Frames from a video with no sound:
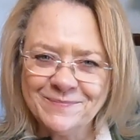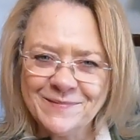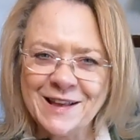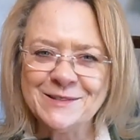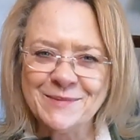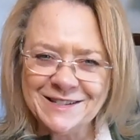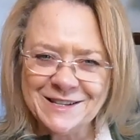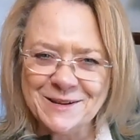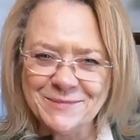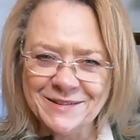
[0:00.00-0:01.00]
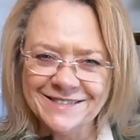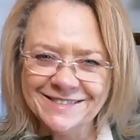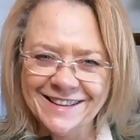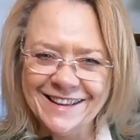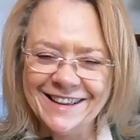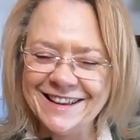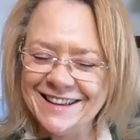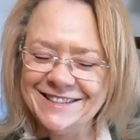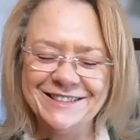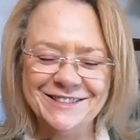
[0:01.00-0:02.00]
That's my tip.
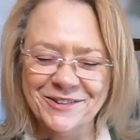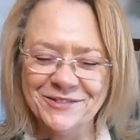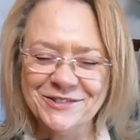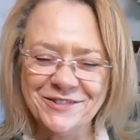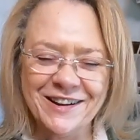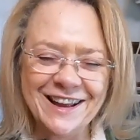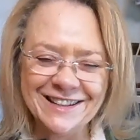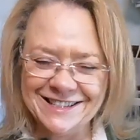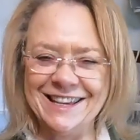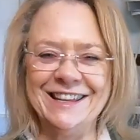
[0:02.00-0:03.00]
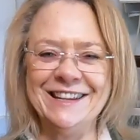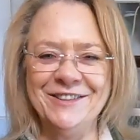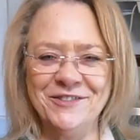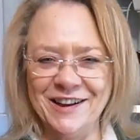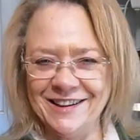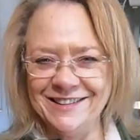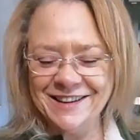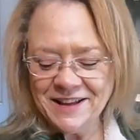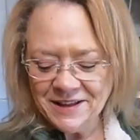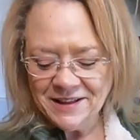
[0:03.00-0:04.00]
Don't try not to get in your
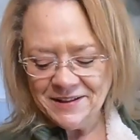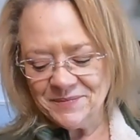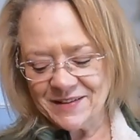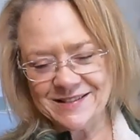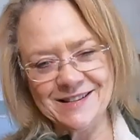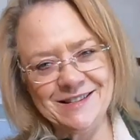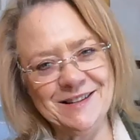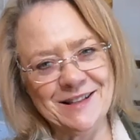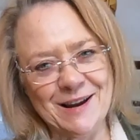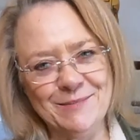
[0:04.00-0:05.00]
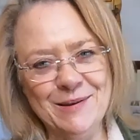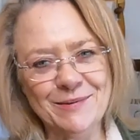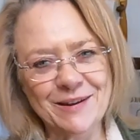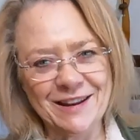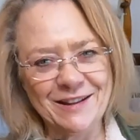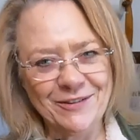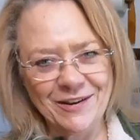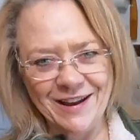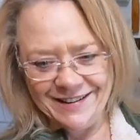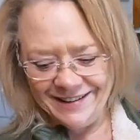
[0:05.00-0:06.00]
head, because I see a lot of people get in their
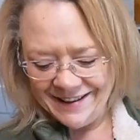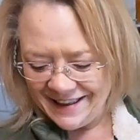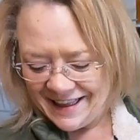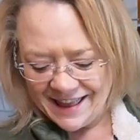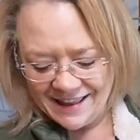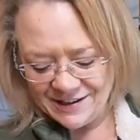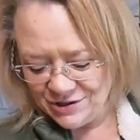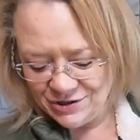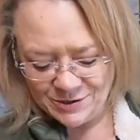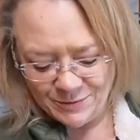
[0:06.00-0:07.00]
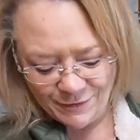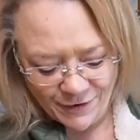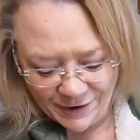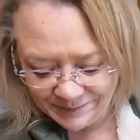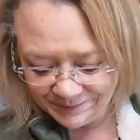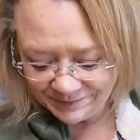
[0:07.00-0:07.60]
head, and it should just be fun.